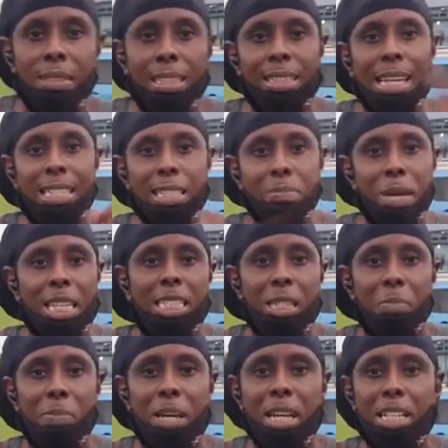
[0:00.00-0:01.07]
It has
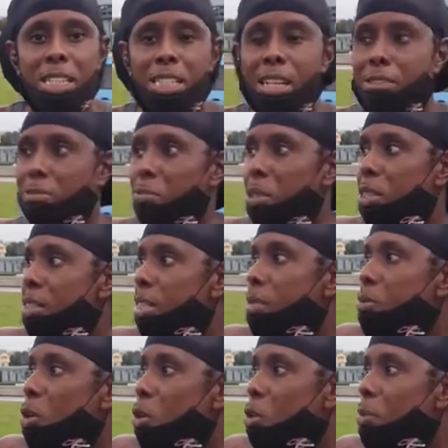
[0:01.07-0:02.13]
Smexy page, it has
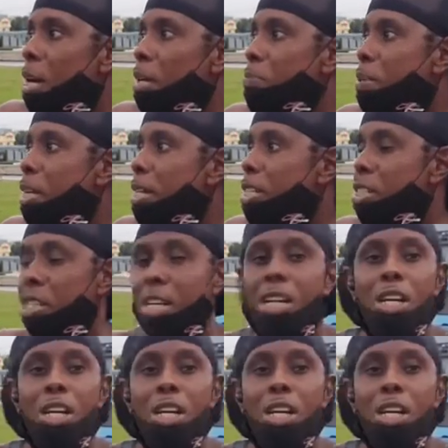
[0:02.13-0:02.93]
Quarantine Global page.